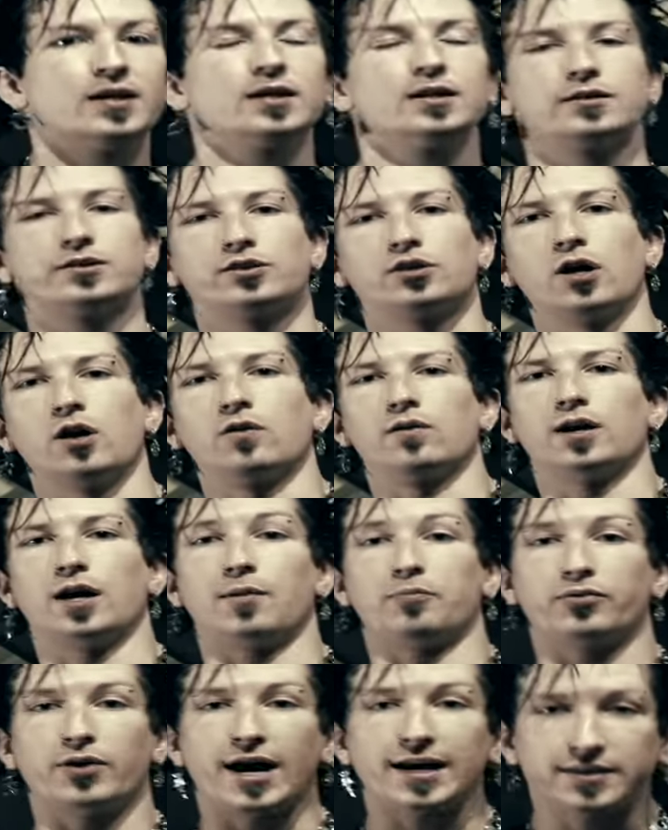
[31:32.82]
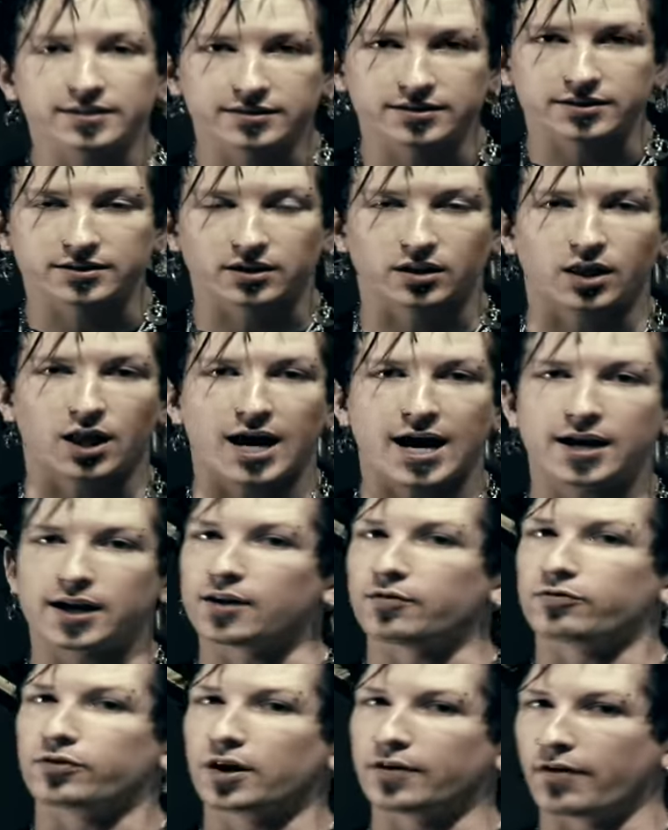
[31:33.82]
So practice this a lot
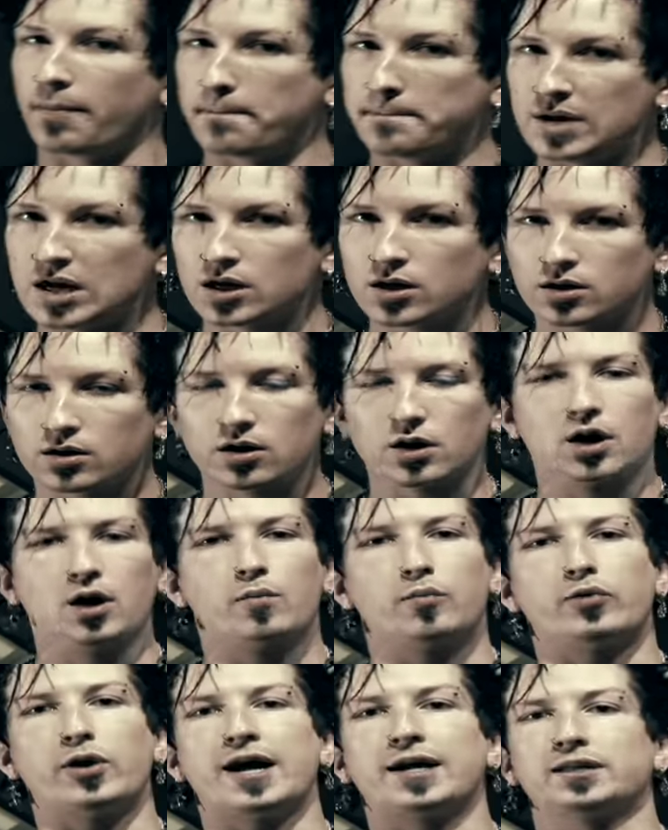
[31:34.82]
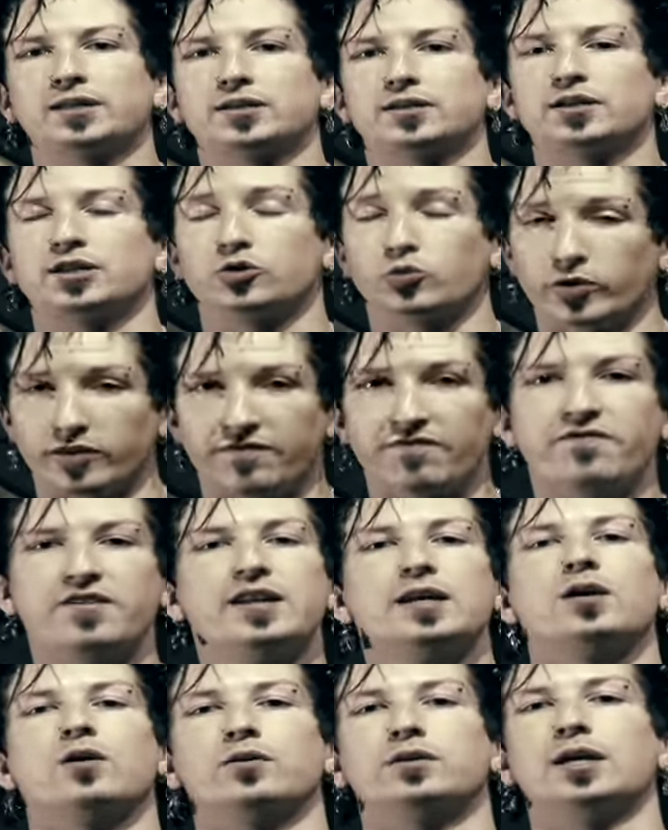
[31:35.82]
in front of a mirror. Practice this with
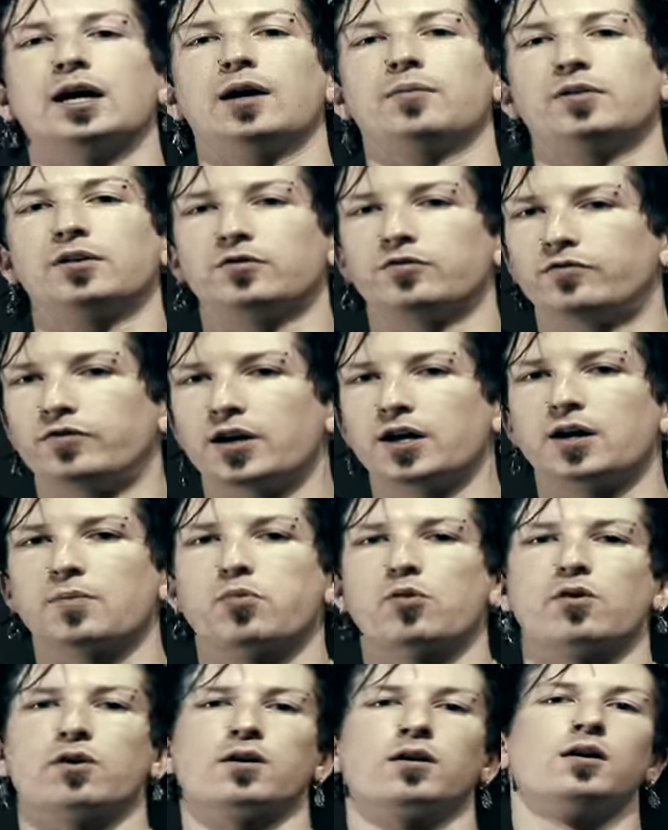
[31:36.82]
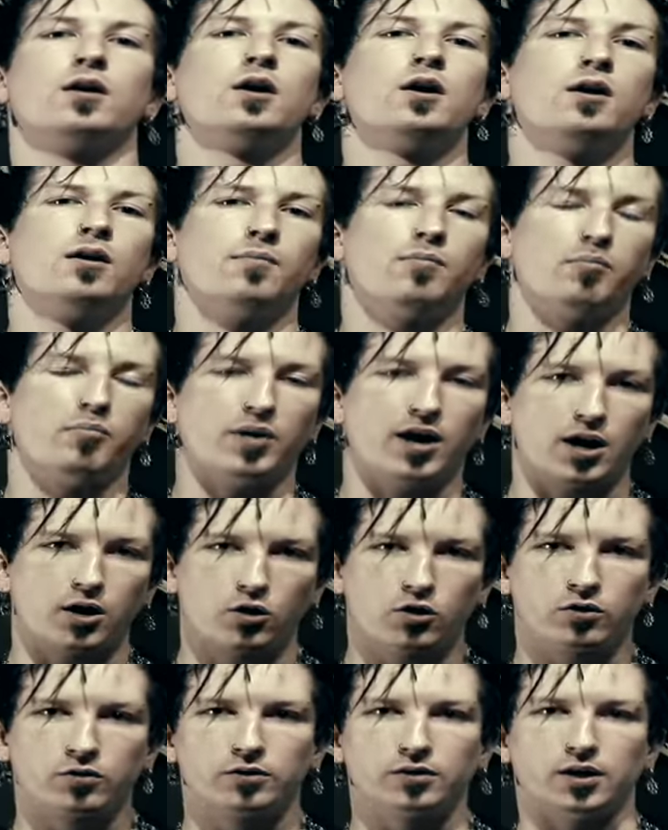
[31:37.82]
videotape. That's very important.
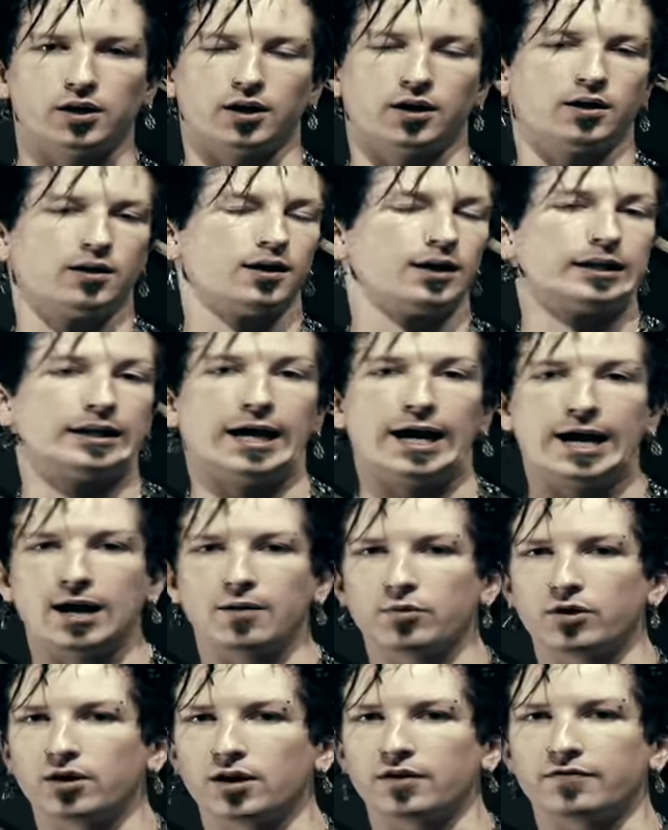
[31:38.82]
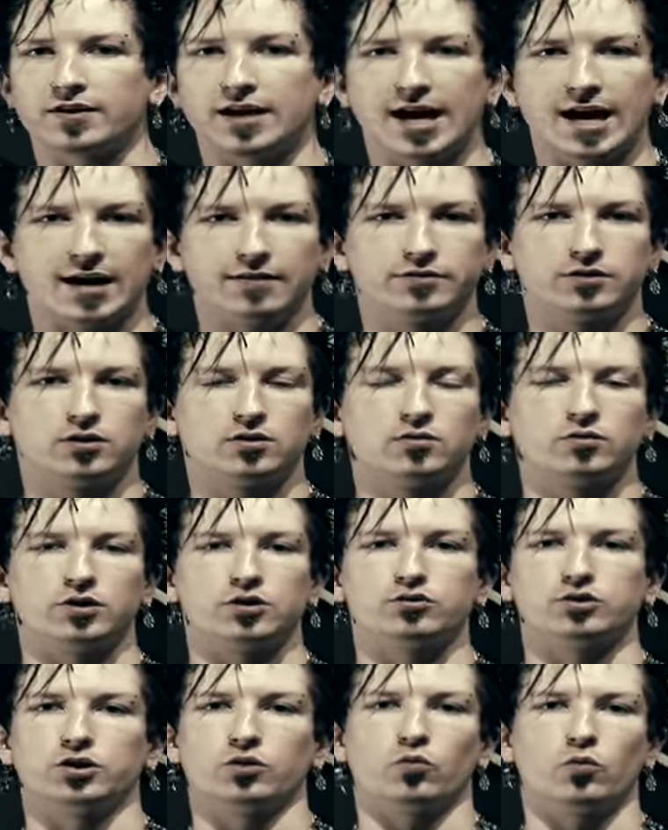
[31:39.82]
Borrow a camera if you have to.
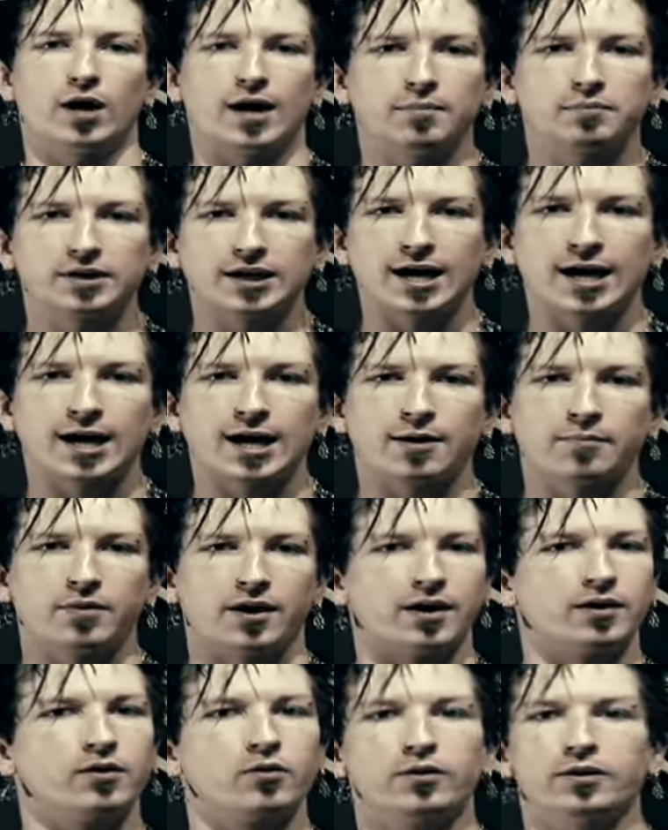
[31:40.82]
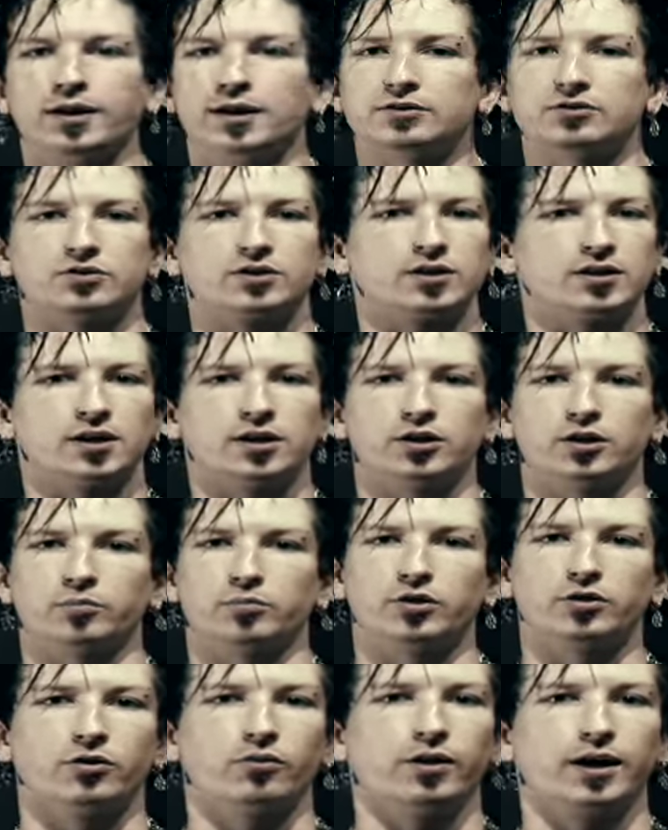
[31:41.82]
Use your webcam. I know you guys are sitting on your
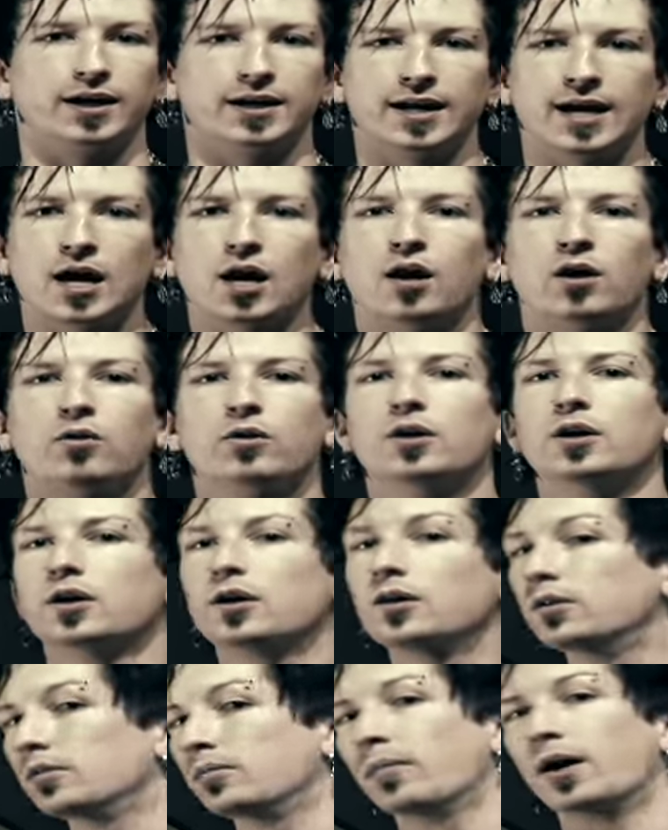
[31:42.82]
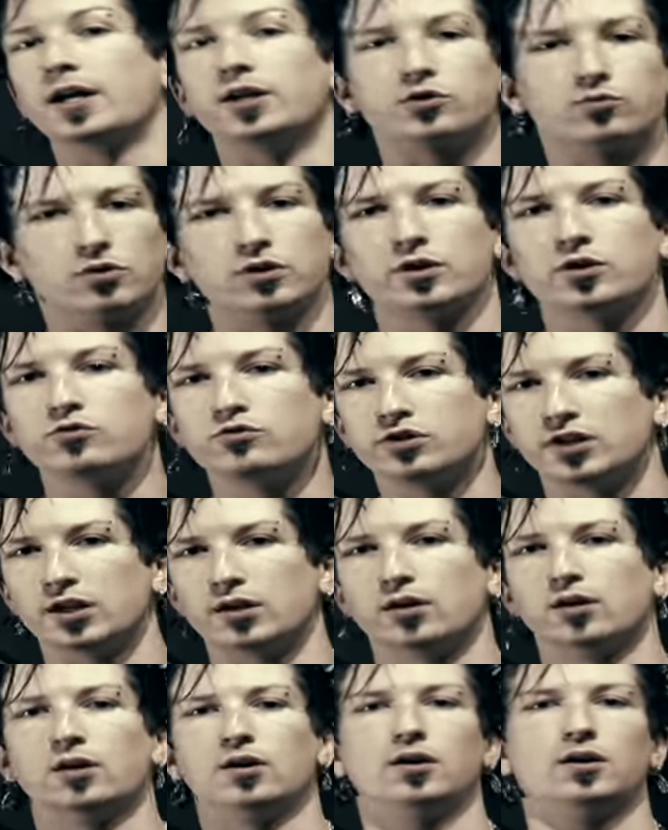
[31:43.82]
computer right now. Might as well use
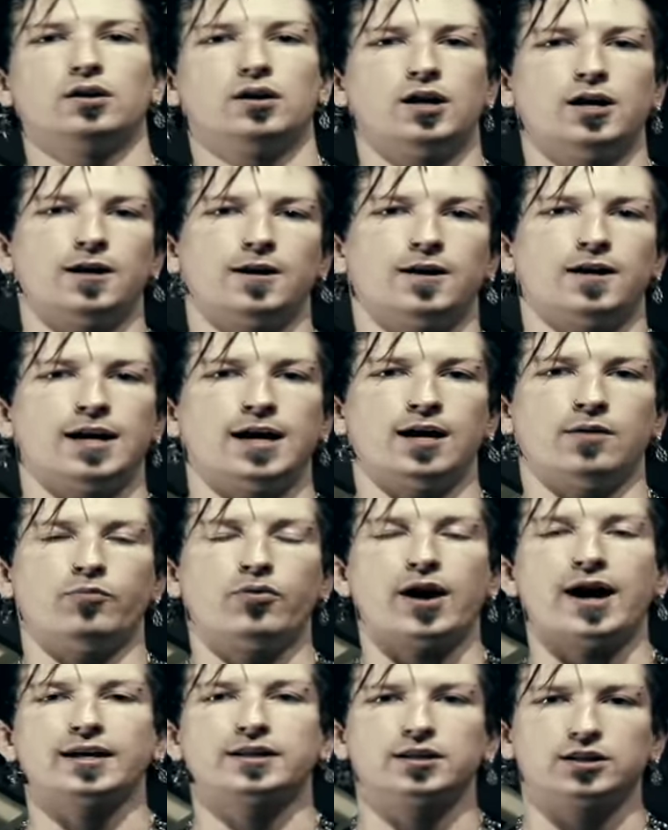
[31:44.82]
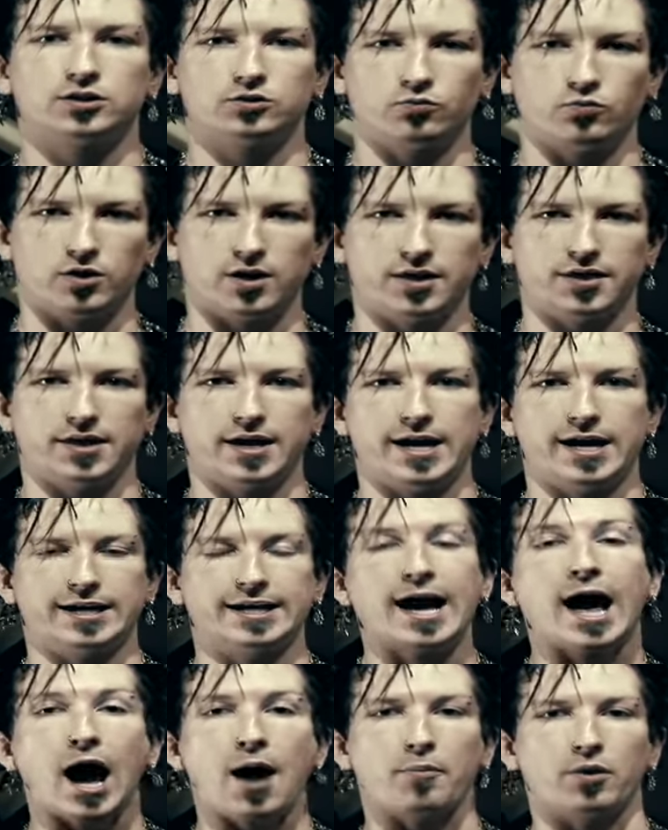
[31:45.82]
it. And practice with a
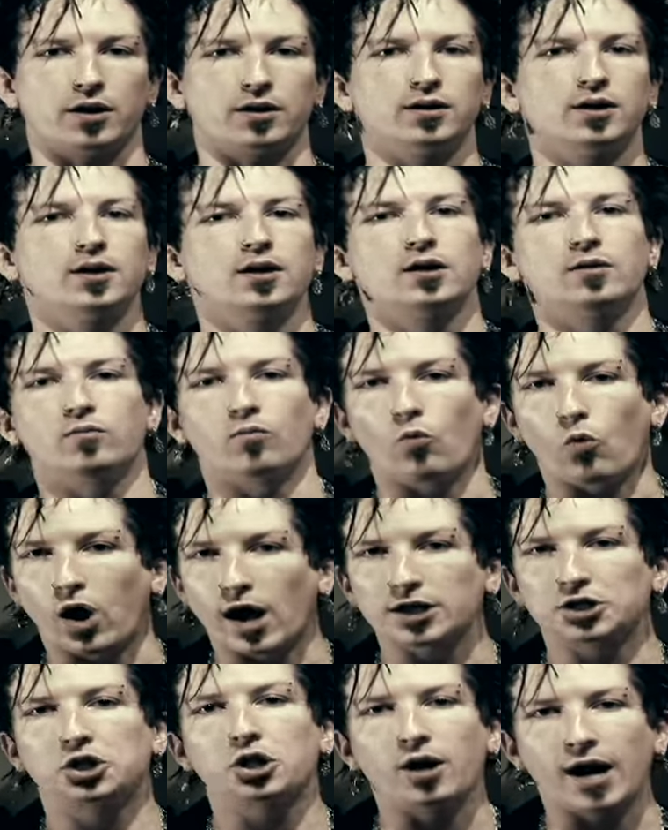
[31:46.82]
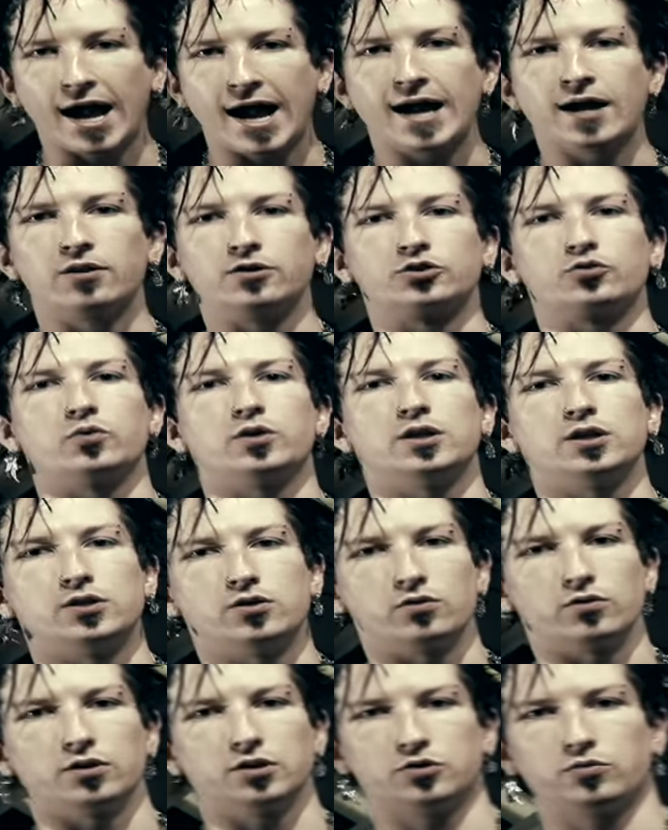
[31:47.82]
camera. Watch your angles when you
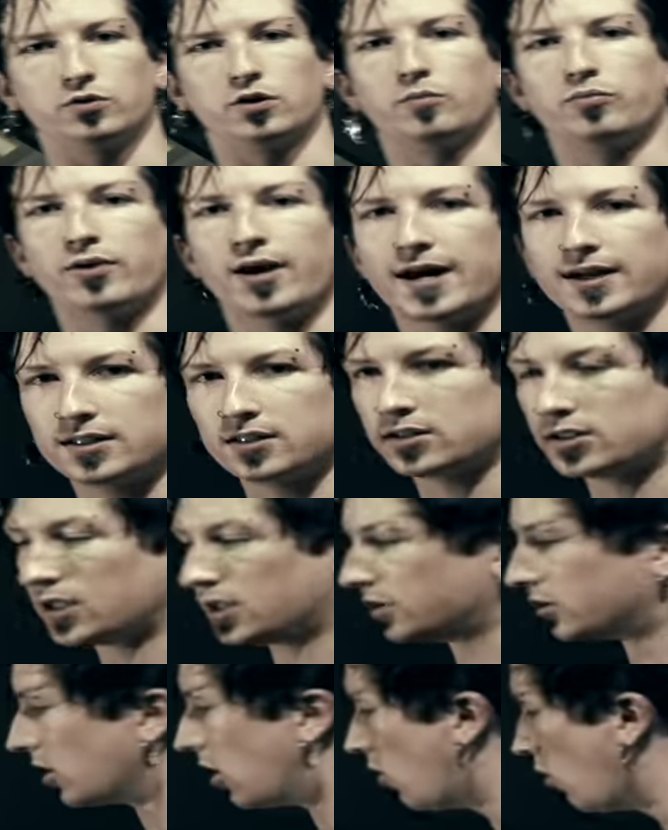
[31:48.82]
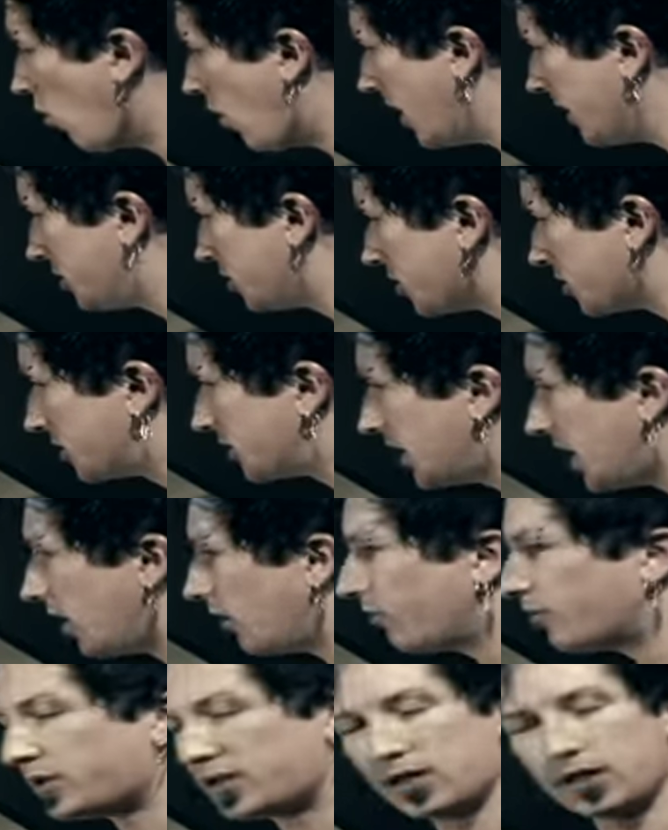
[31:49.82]
do this. When you're practicing, don't watch
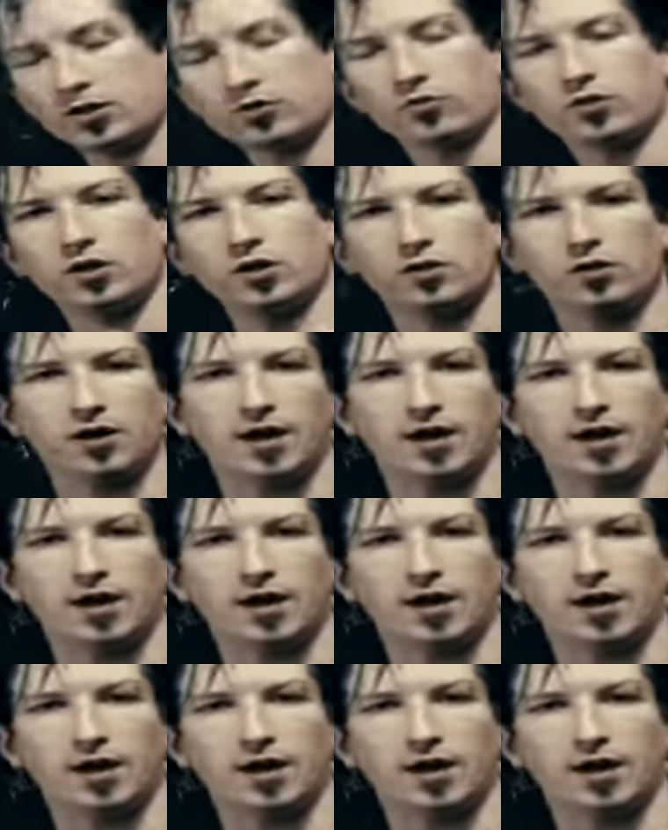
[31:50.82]
yourself, because when you're